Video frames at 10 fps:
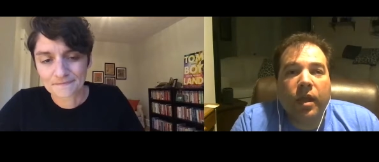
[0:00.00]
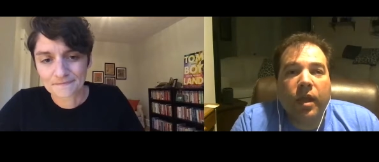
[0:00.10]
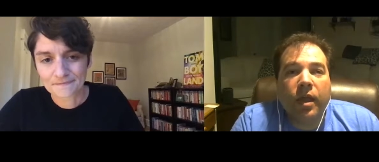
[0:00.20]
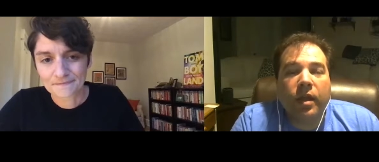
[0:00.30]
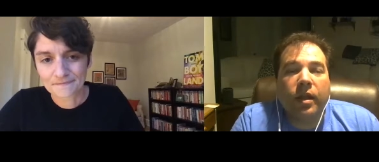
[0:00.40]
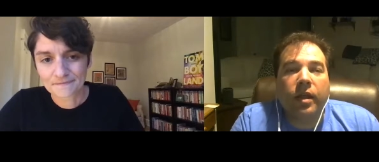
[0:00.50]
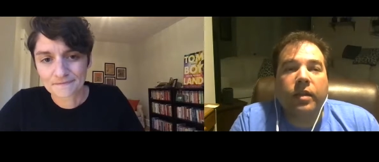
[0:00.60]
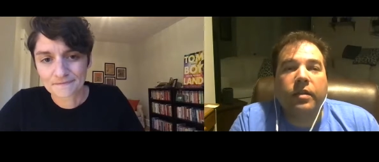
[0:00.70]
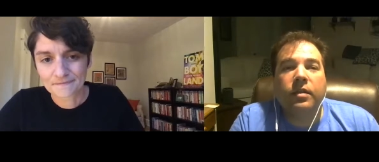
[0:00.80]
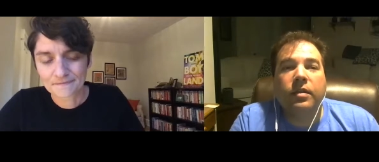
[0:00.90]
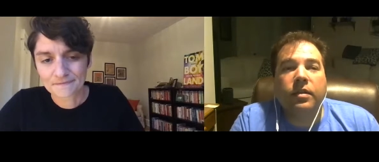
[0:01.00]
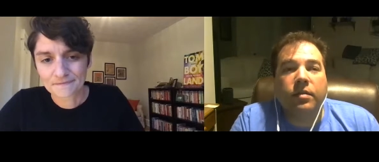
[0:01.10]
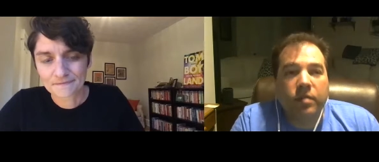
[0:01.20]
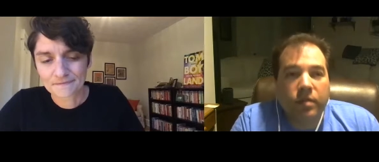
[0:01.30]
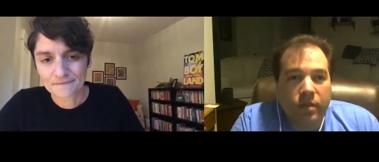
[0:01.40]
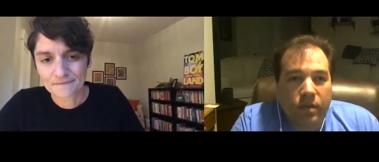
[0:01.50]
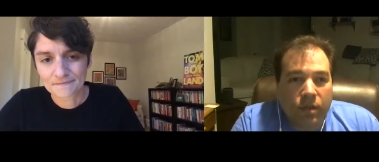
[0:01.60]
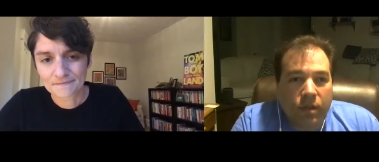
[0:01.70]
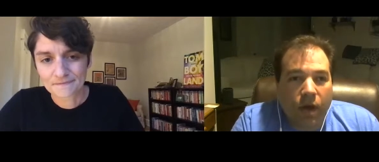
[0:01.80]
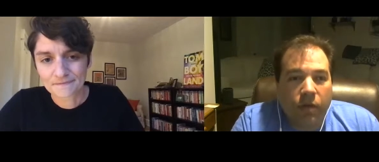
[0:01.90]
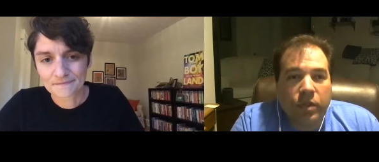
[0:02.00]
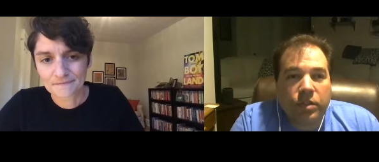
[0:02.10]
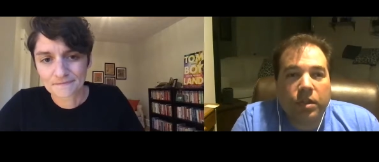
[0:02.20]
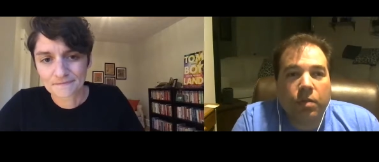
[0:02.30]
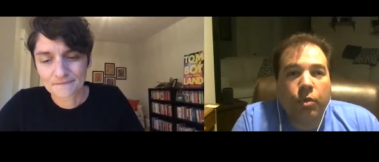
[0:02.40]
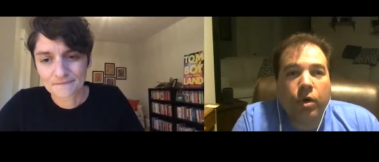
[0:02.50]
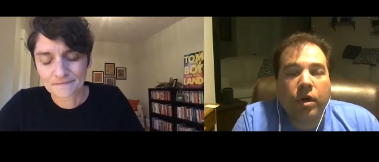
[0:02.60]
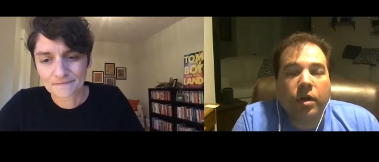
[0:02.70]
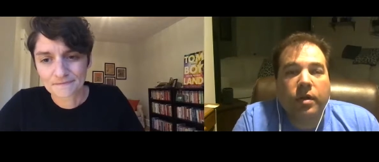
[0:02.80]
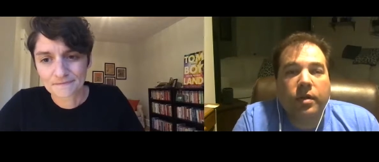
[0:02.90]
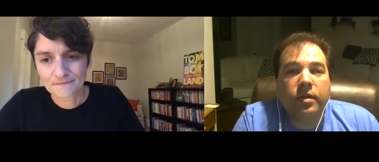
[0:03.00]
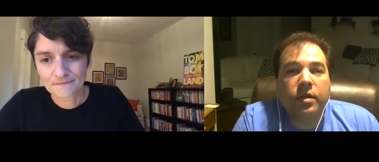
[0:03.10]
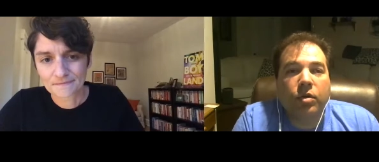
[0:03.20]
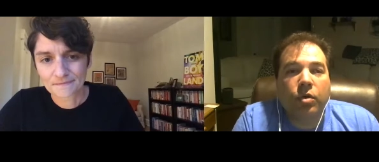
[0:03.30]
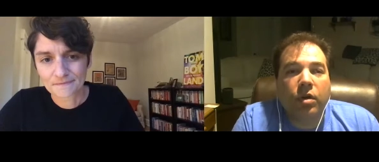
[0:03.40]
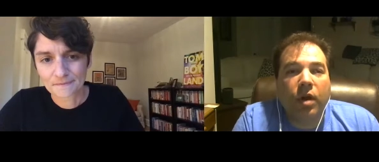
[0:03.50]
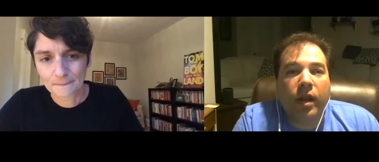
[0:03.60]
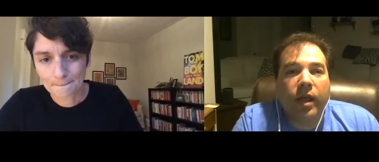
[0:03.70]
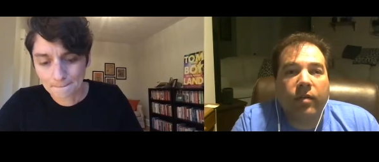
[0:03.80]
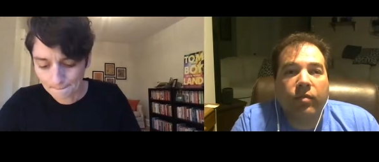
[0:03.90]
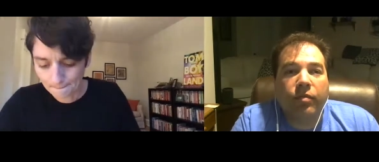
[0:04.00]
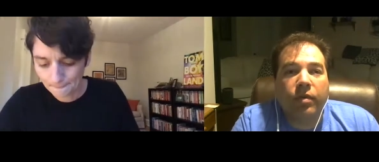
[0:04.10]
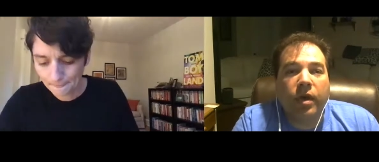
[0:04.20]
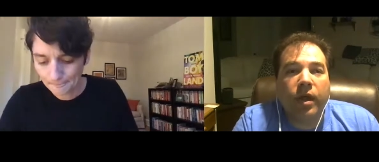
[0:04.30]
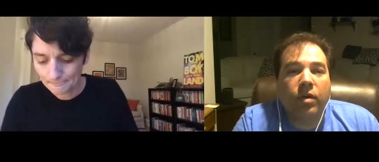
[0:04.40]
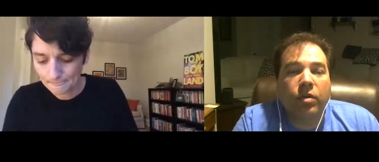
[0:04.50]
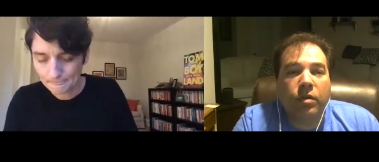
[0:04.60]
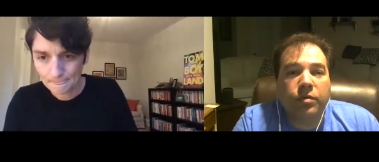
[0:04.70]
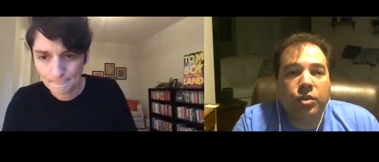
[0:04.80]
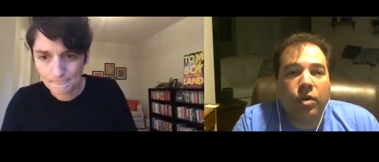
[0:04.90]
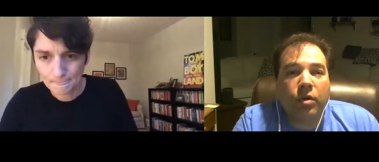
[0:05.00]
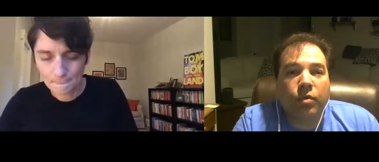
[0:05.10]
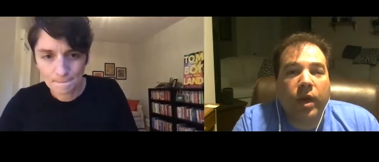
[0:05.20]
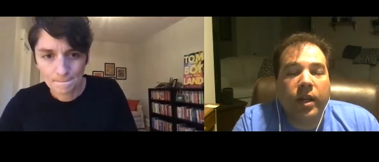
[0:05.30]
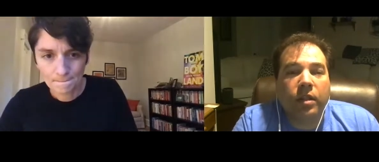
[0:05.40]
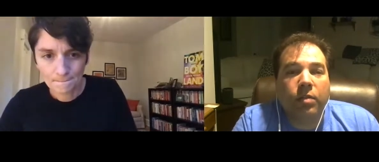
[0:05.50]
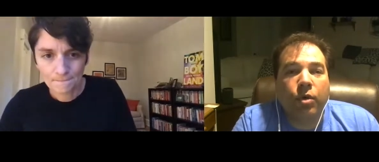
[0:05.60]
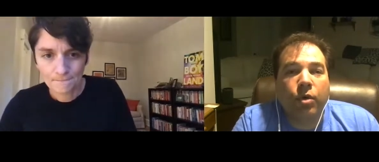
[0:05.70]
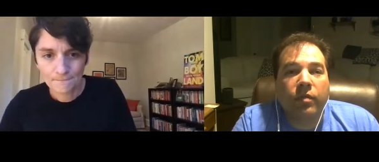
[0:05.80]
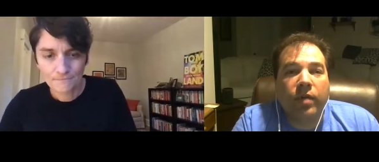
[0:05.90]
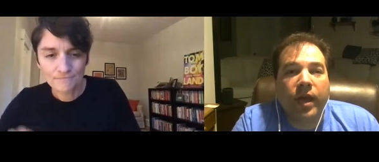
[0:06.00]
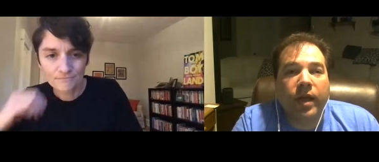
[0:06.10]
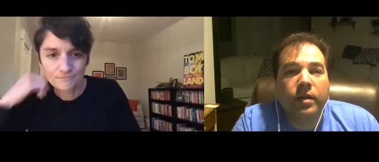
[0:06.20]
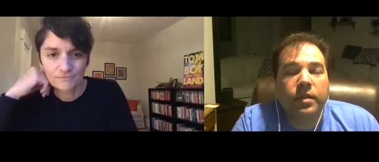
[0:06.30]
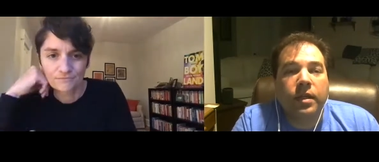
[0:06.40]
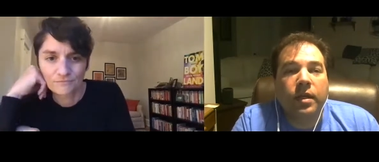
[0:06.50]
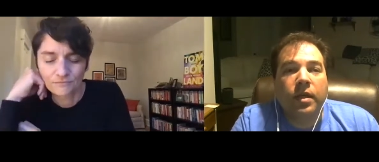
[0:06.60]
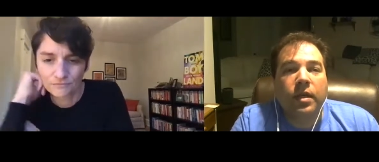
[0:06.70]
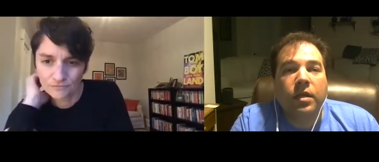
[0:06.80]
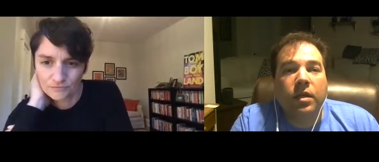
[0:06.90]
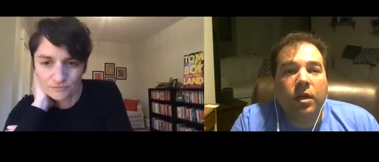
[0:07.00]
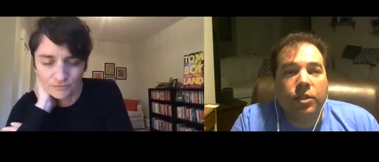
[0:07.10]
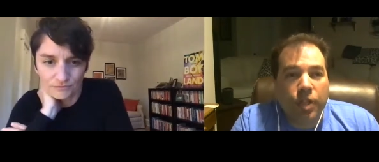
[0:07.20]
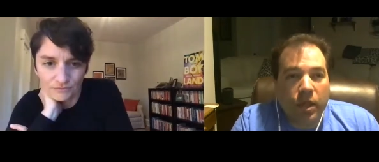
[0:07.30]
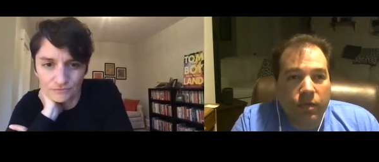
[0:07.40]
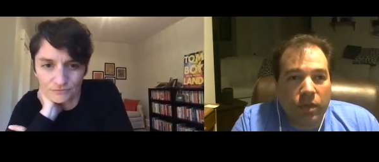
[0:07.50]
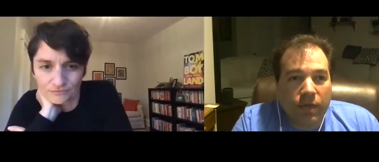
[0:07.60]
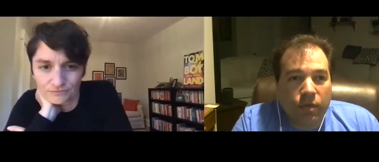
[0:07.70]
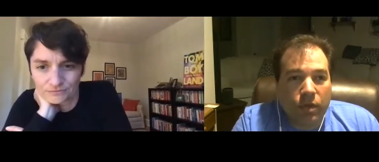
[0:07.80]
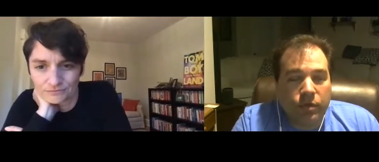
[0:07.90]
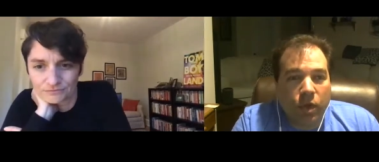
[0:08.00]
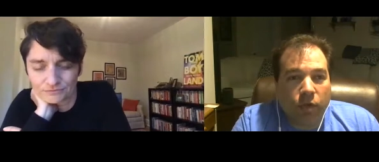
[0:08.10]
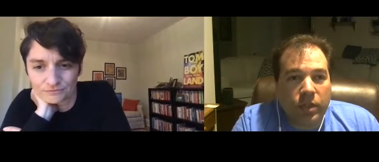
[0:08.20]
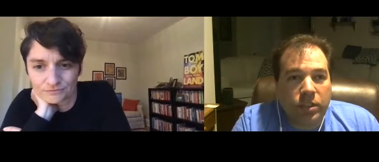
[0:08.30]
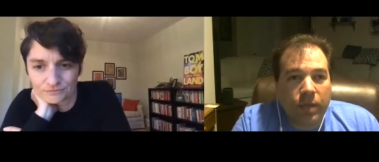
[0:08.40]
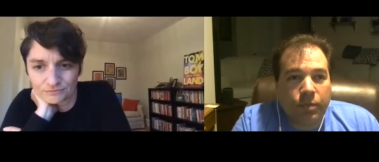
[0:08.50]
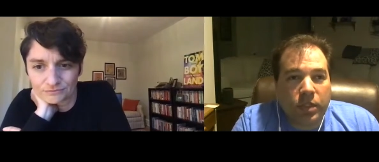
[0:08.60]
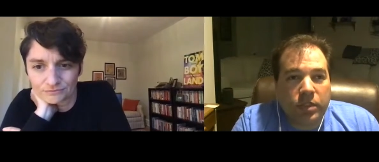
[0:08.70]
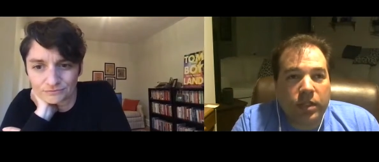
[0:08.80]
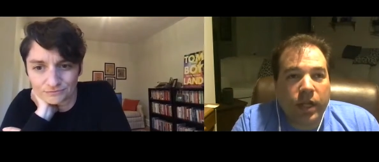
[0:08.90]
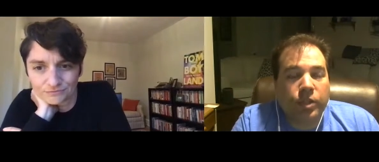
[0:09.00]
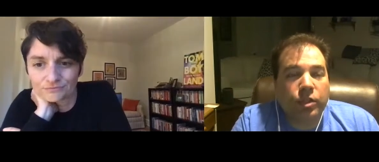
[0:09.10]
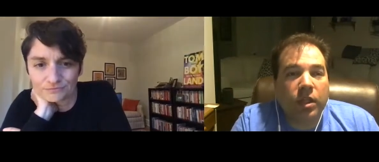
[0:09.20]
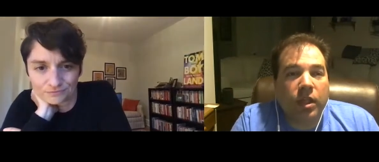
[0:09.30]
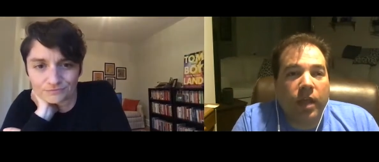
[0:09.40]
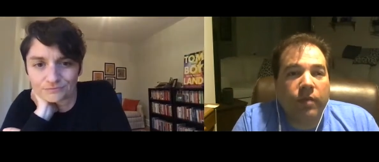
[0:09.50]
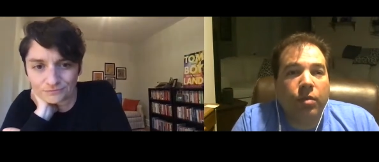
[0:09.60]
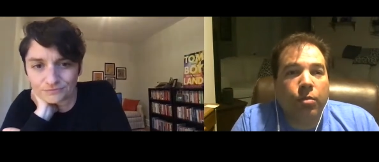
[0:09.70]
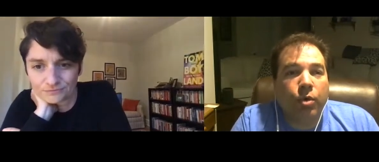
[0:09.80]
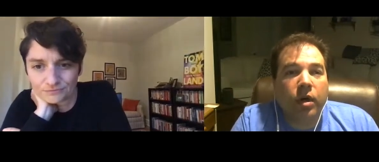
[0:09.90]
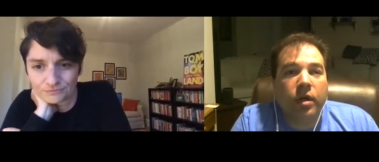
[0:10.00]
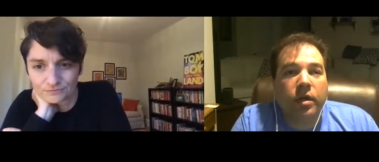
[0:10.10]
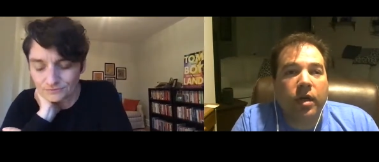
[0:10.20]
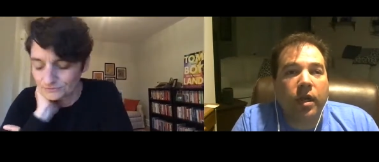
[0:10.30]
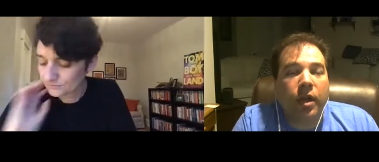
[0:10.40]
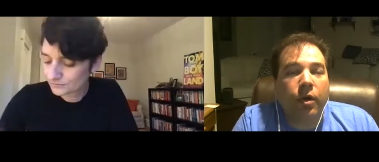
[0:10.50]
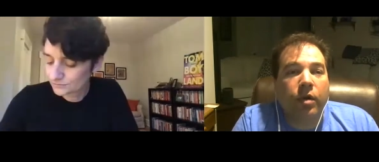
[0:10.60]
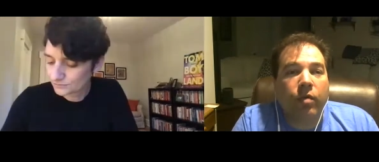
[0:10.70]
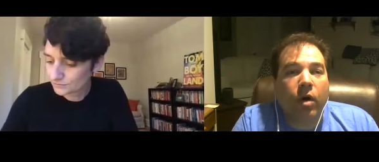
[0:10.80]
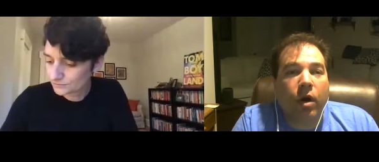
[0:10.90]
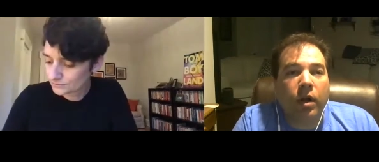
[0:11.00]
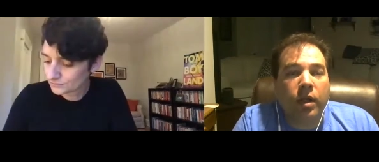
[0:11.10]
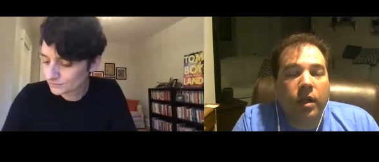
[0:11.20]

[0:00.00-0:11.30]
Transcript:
Speaker 1: and and obviously the book could not have I couldn't have started writing the book if I hadn't achieved a level of self-acceptance that actually gave the book a narrative arc